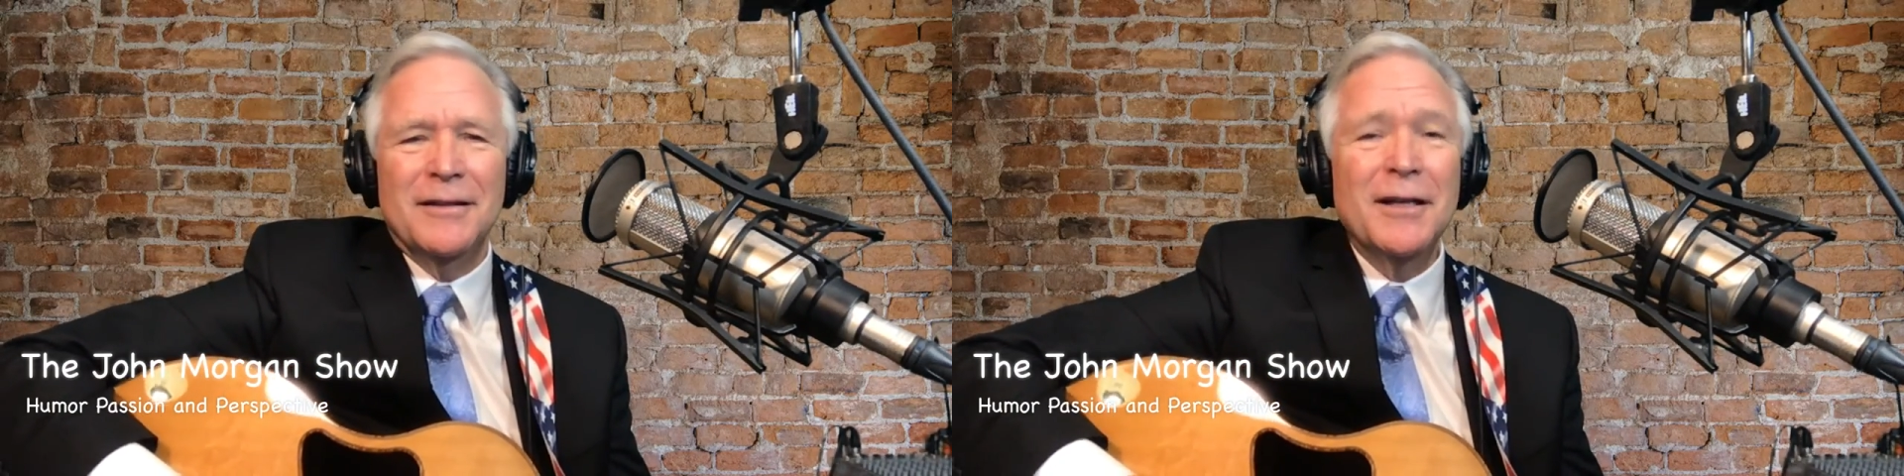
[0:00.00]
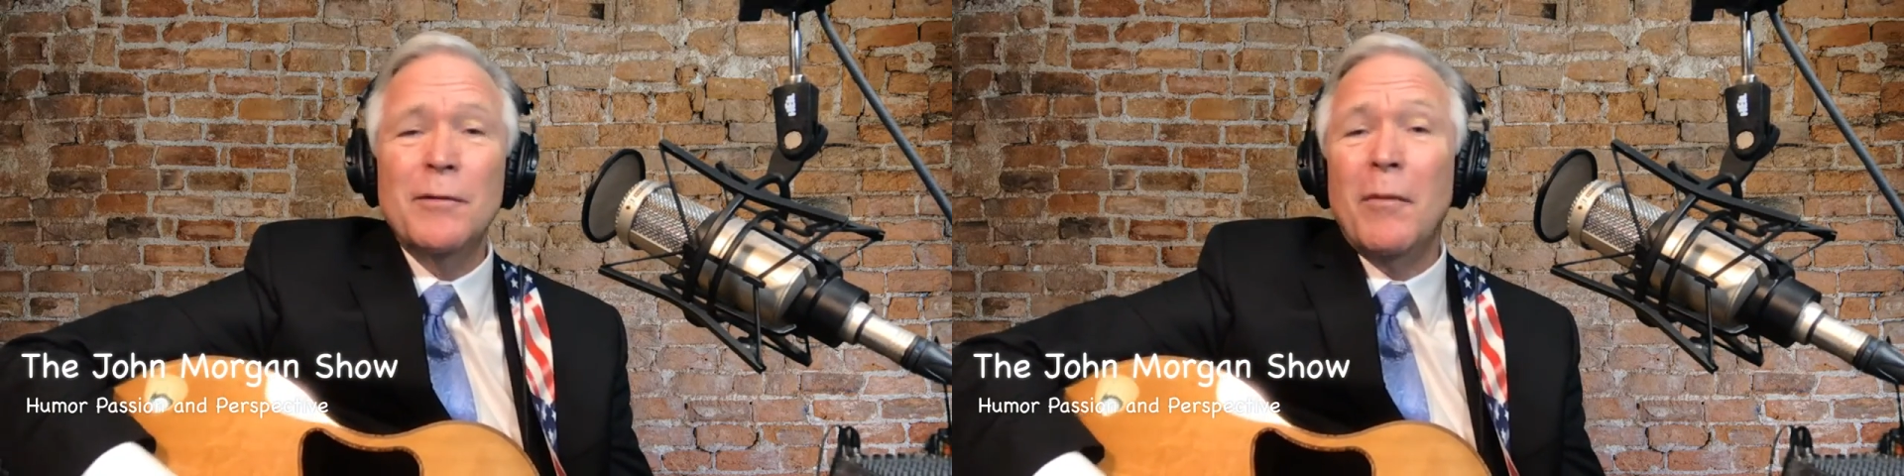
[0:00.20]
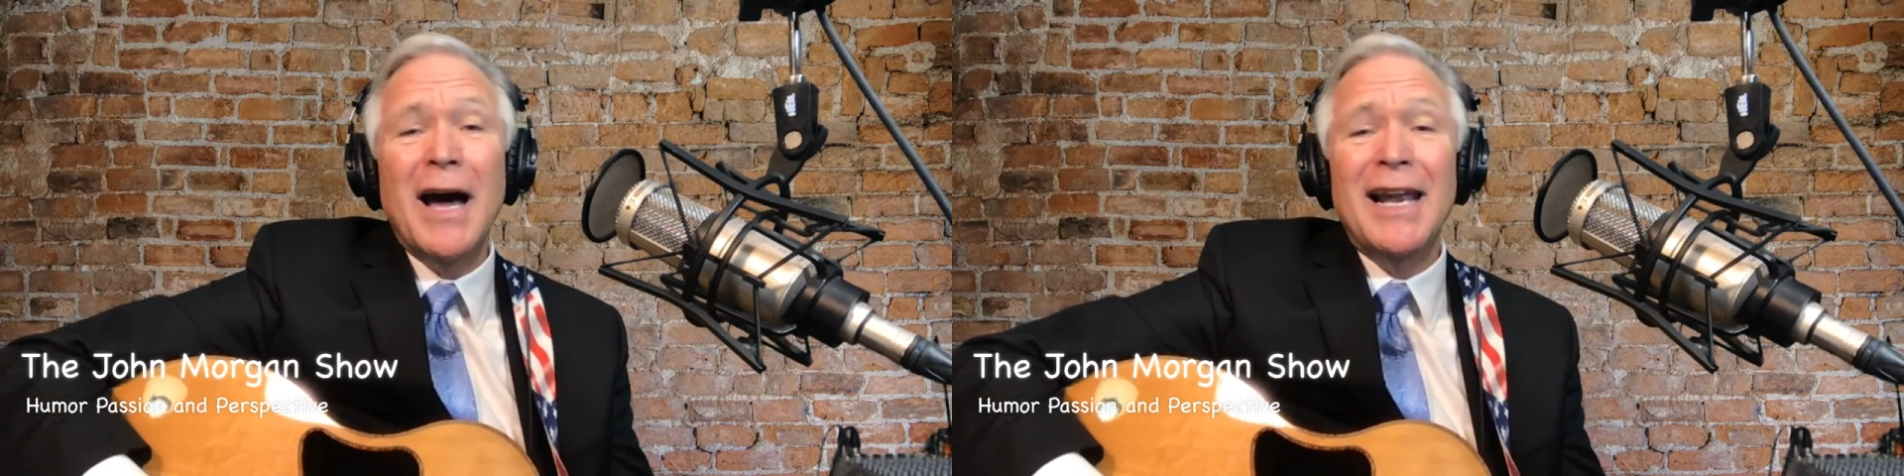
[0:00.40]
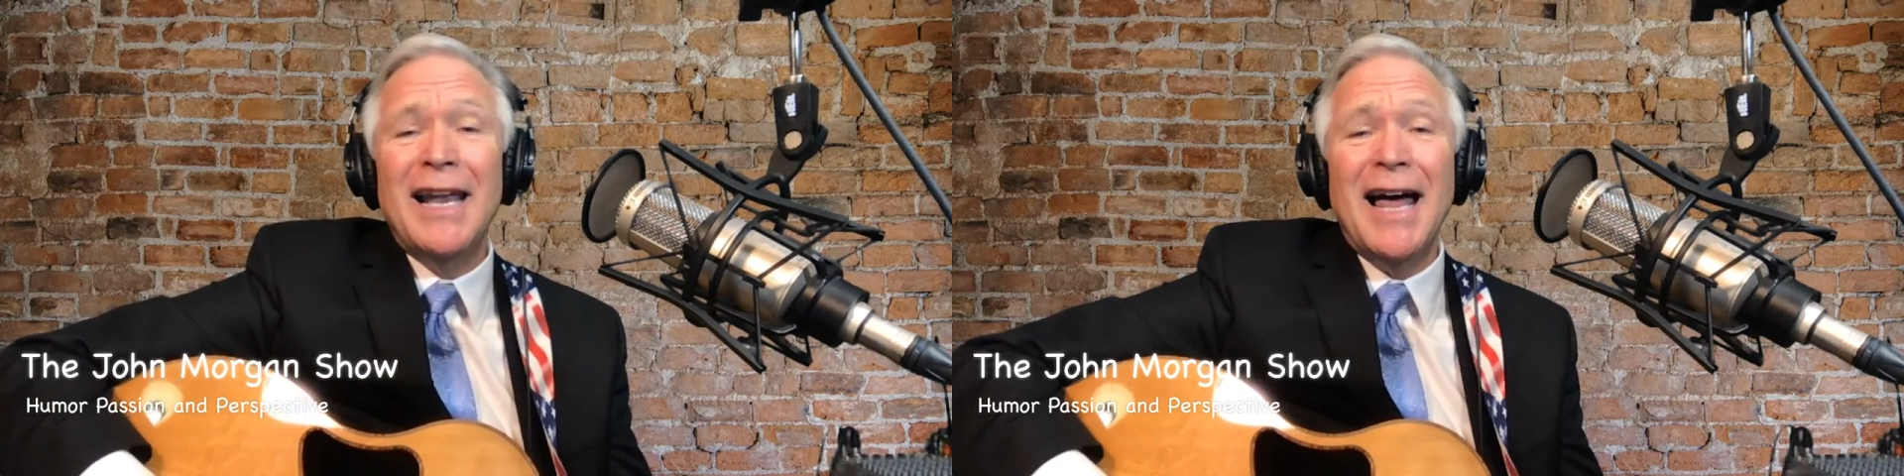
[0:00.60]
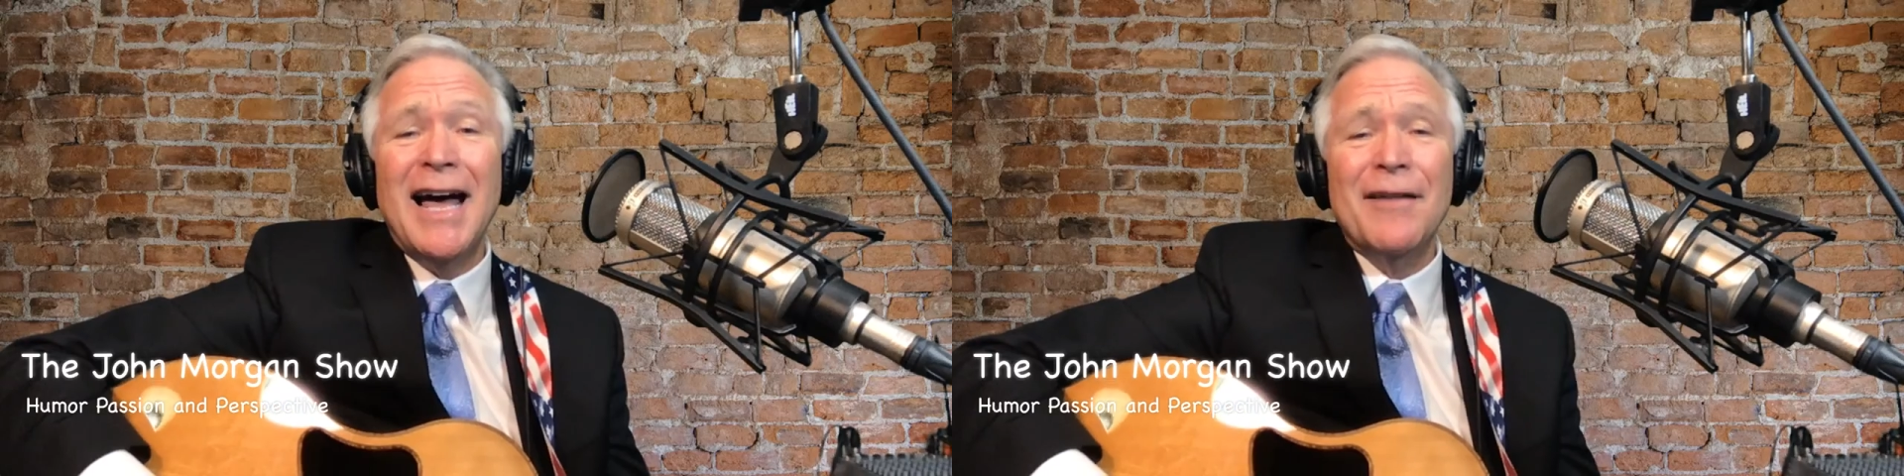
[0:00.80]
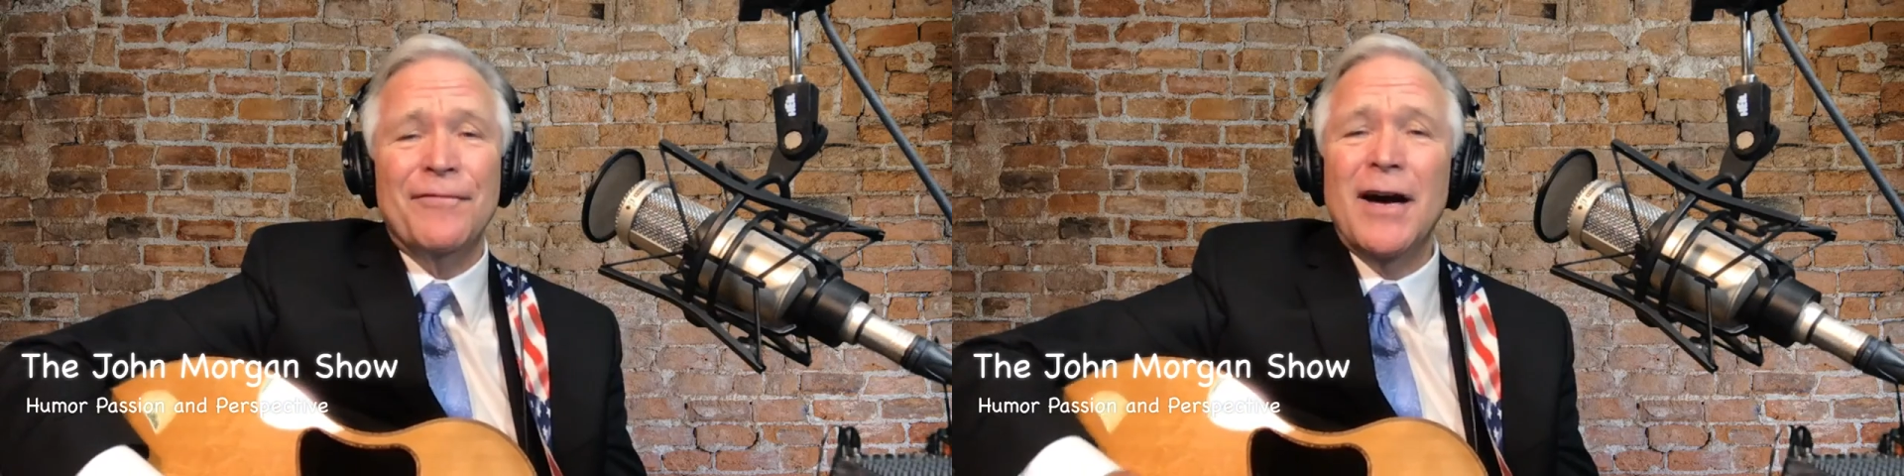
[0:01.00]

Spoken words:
In my life,